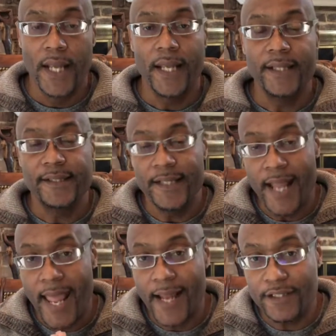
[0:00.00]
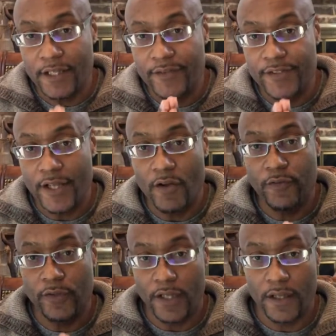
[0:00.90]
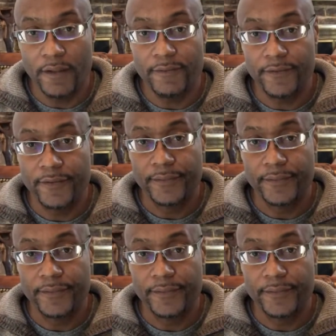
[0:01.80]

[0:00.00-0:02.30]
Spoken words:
is an act of self-love.